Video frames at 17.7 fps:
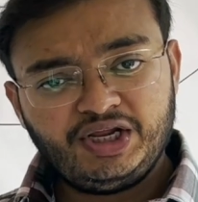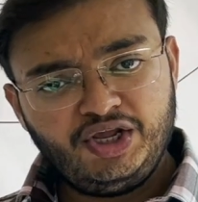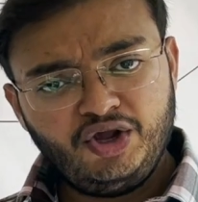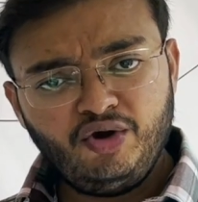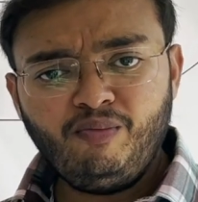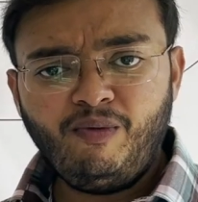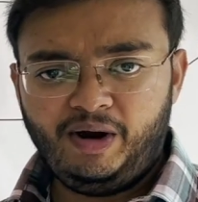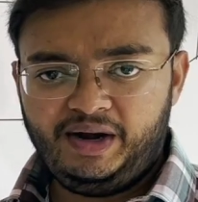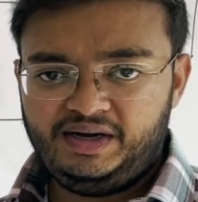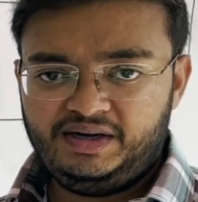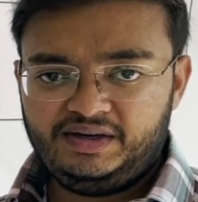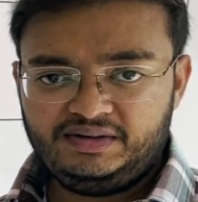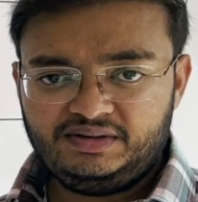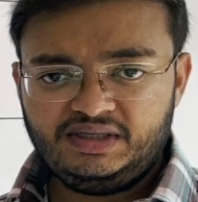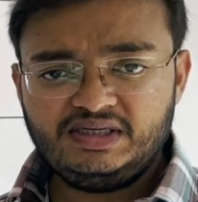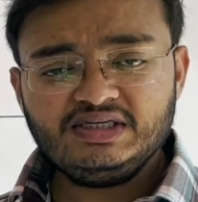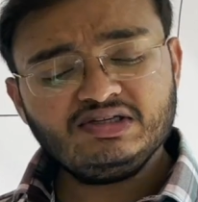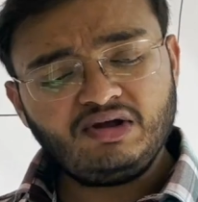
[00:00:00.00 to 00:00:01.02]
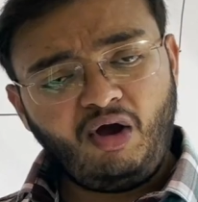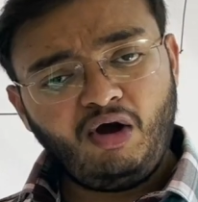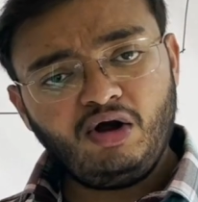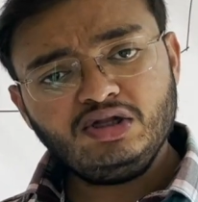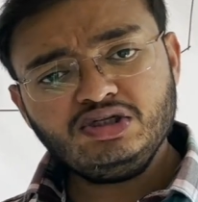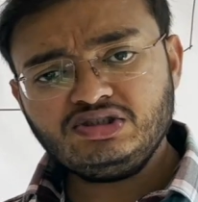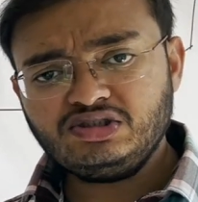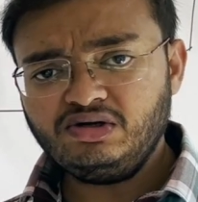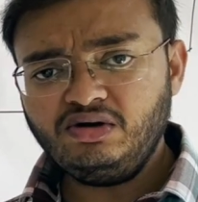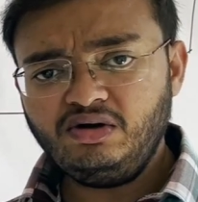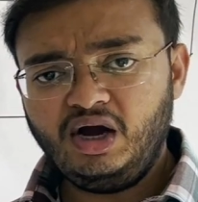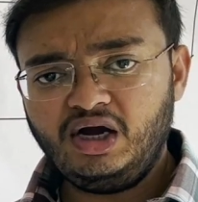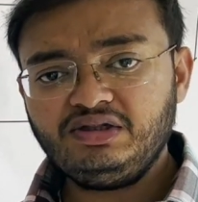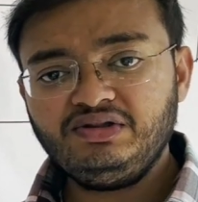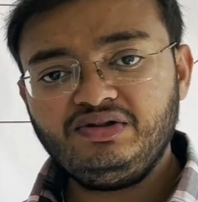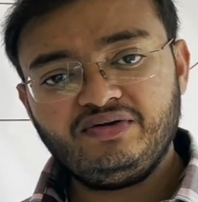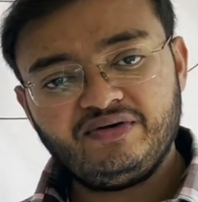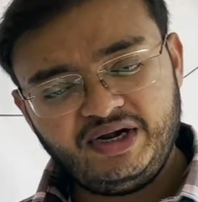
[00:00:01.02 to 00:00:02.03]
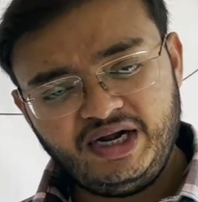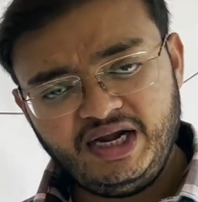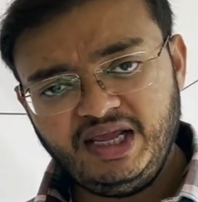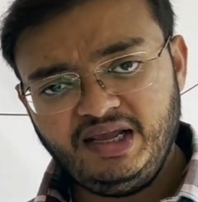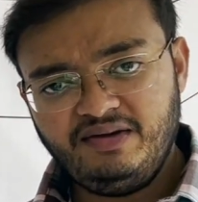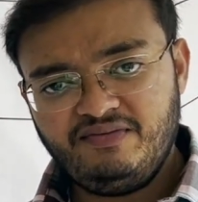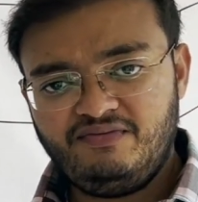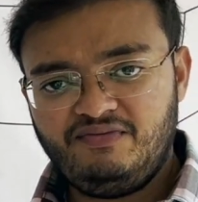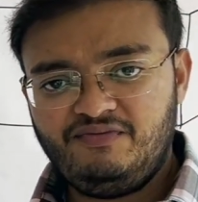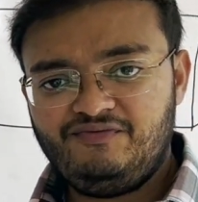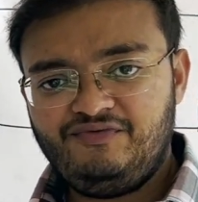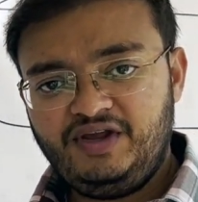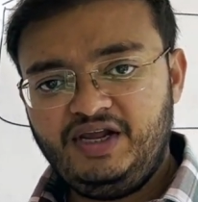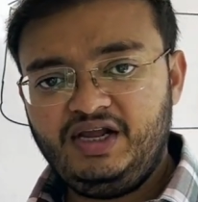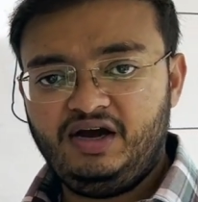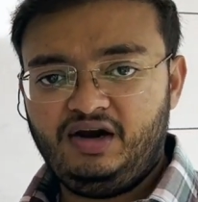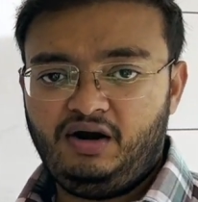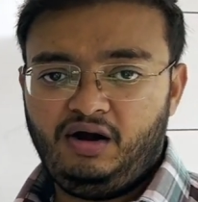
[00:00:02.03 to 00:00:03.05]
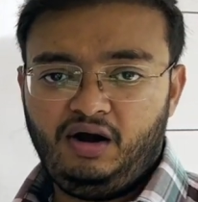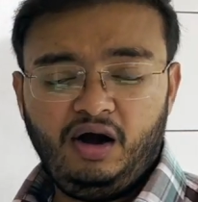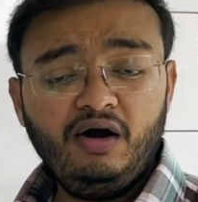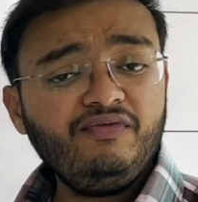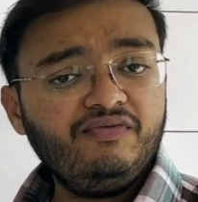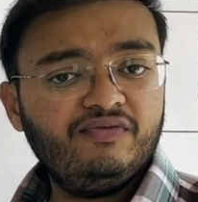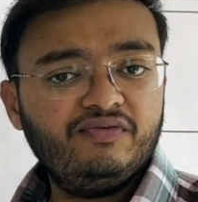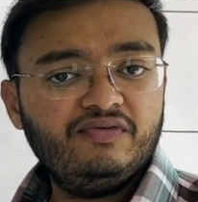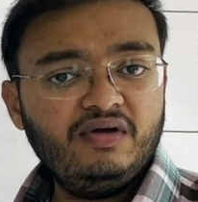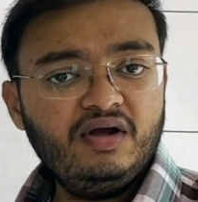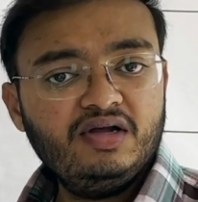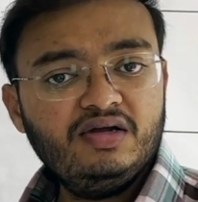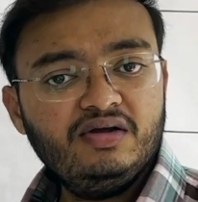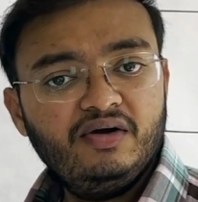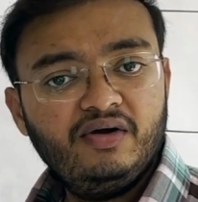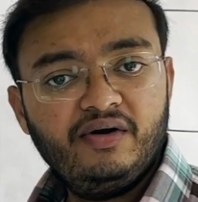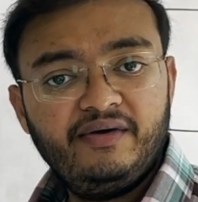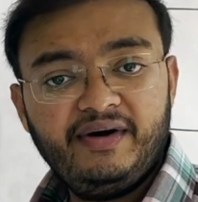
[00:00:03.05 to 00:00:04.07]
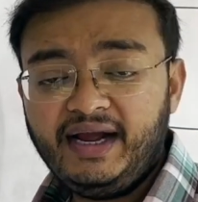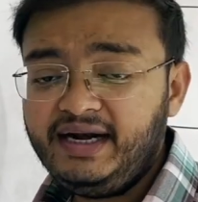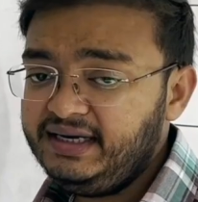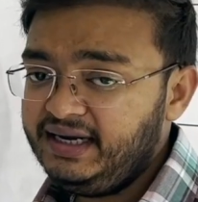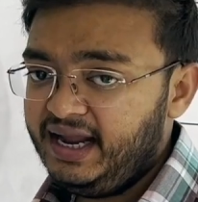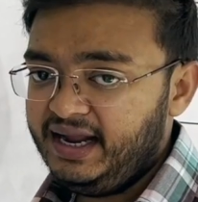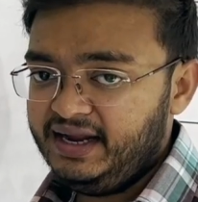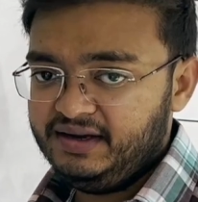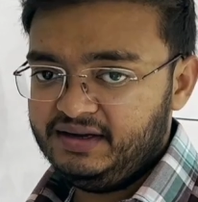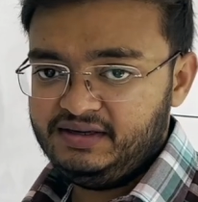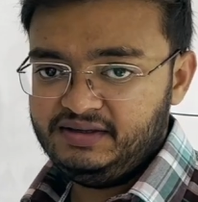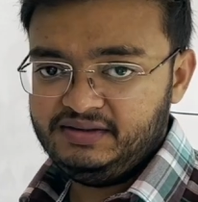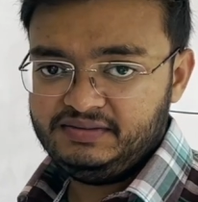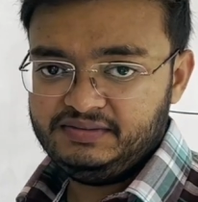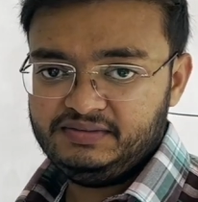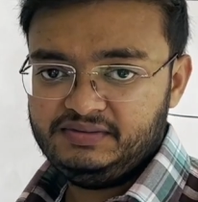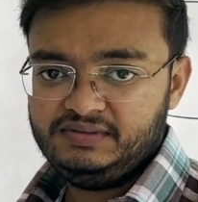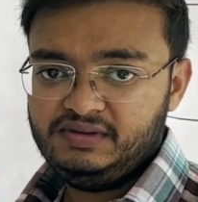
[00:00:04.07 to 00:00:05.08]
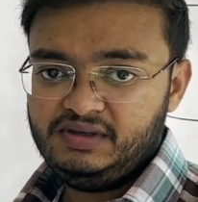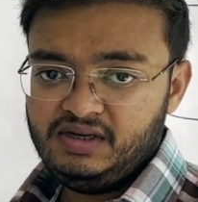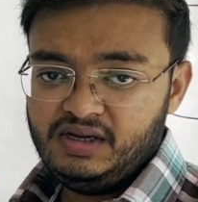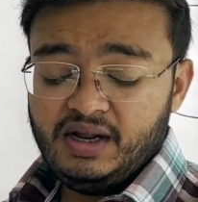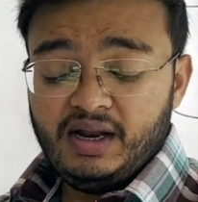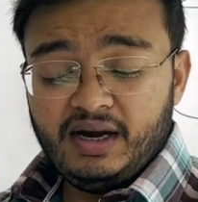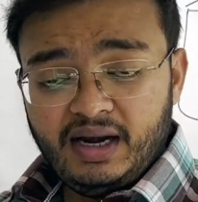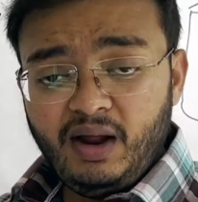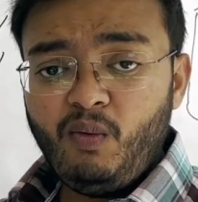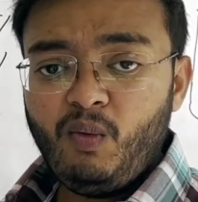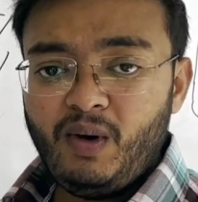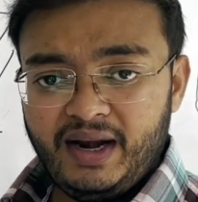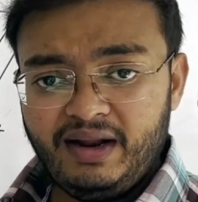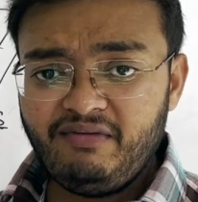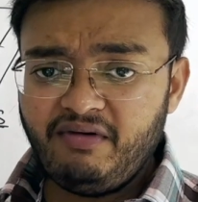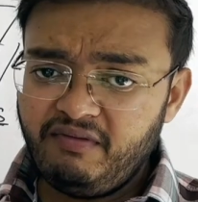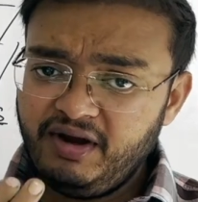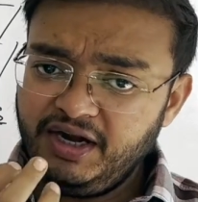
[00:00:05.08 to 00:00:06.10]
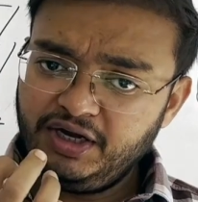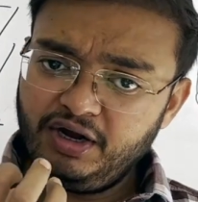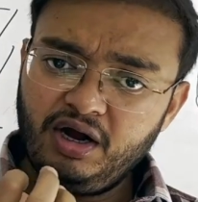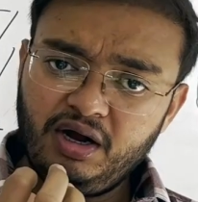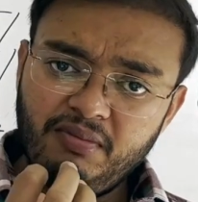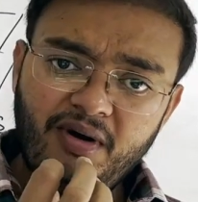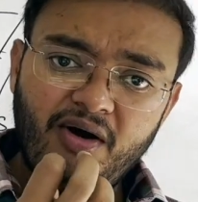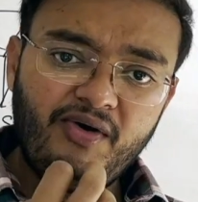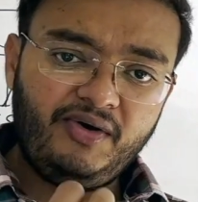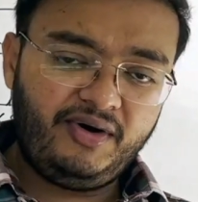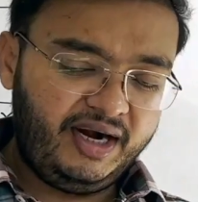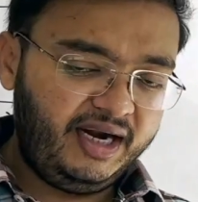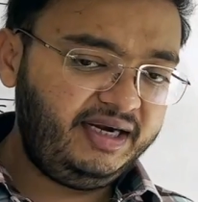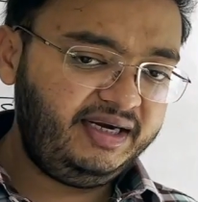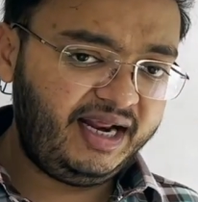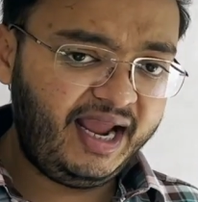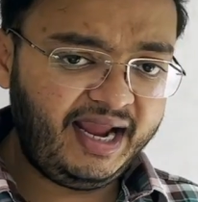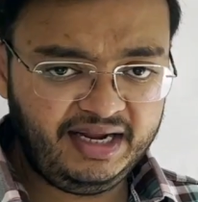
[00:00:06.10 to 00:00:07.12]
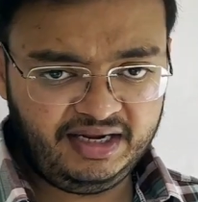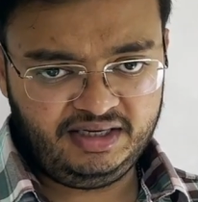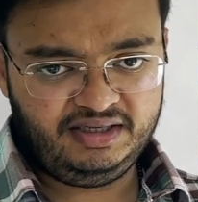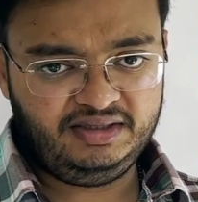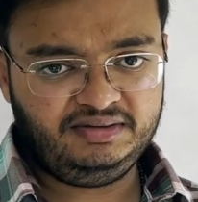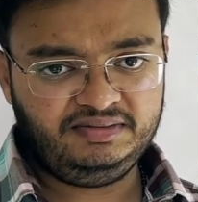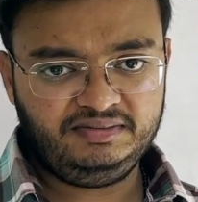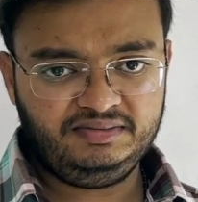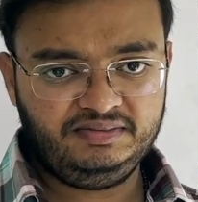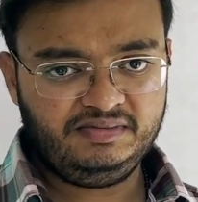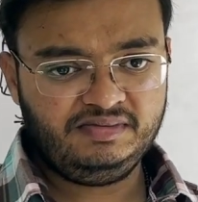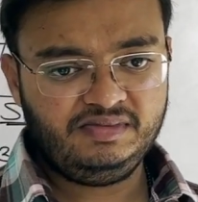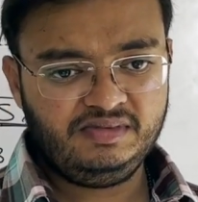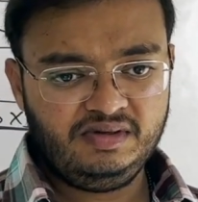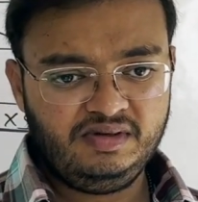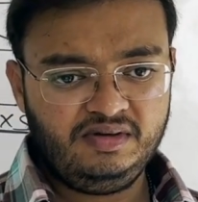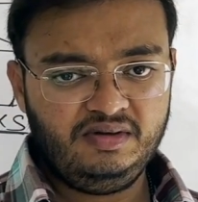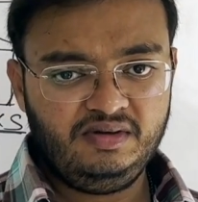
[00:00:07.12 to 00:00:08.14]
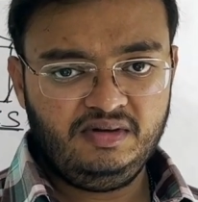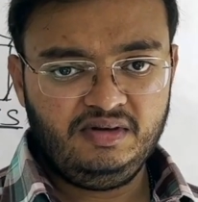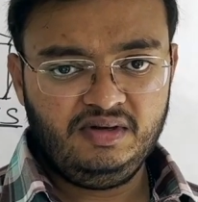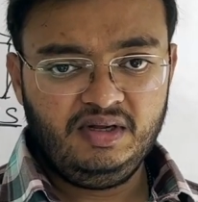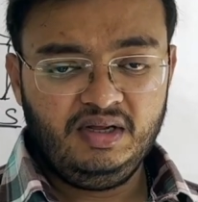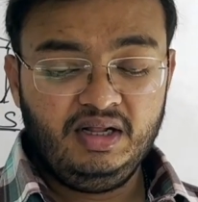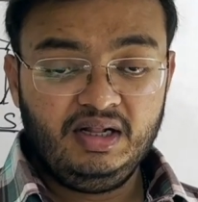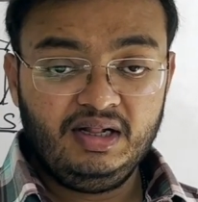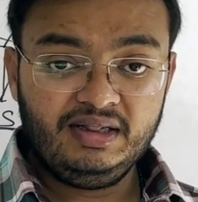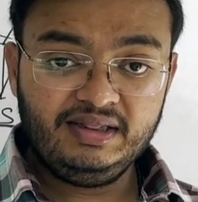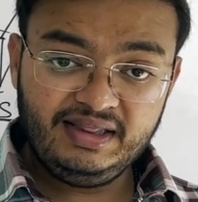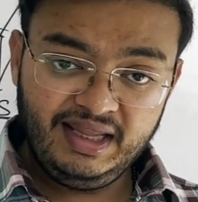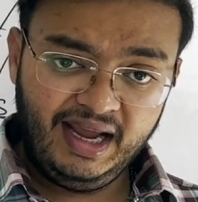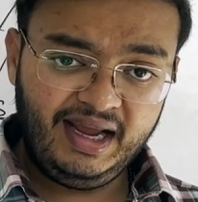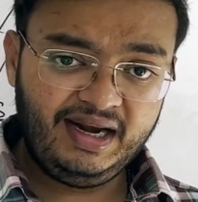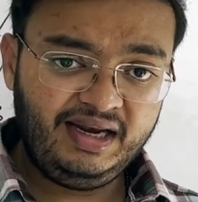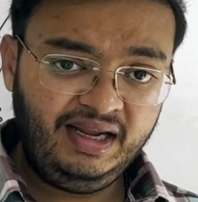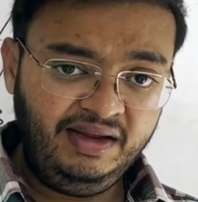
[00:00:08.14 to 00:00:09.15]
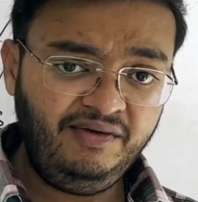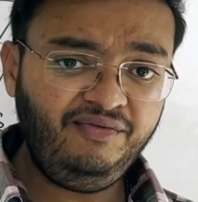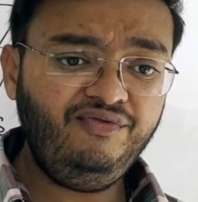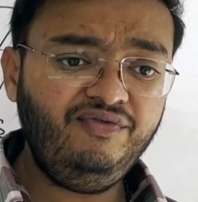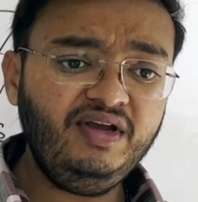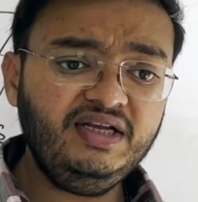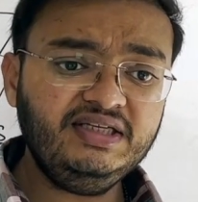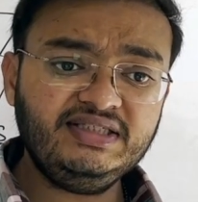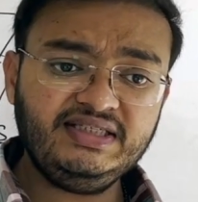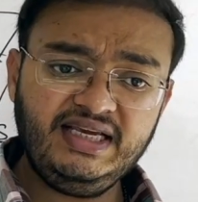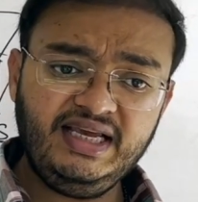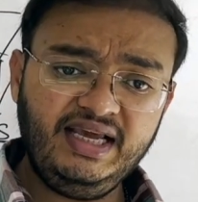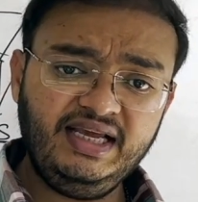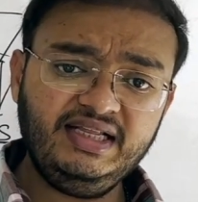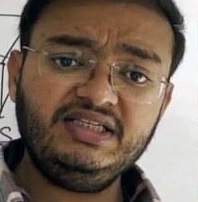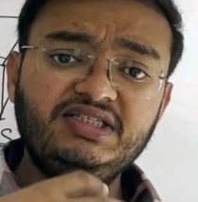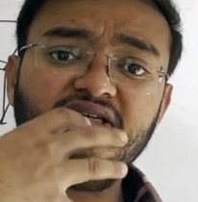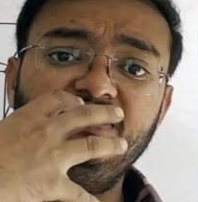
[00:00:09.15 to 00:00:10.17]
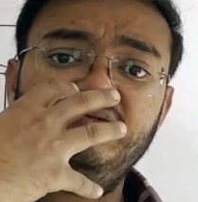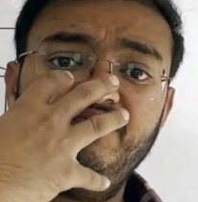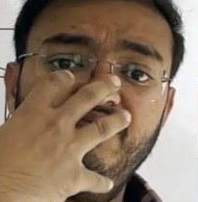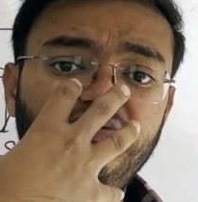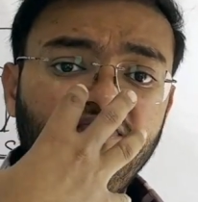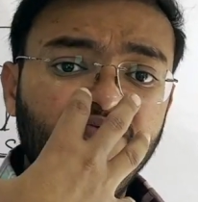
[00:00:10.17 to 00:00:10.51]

cuboid is also a 3D figure of rectangle. Now, whenever we talk about rectangle, then if we see it's,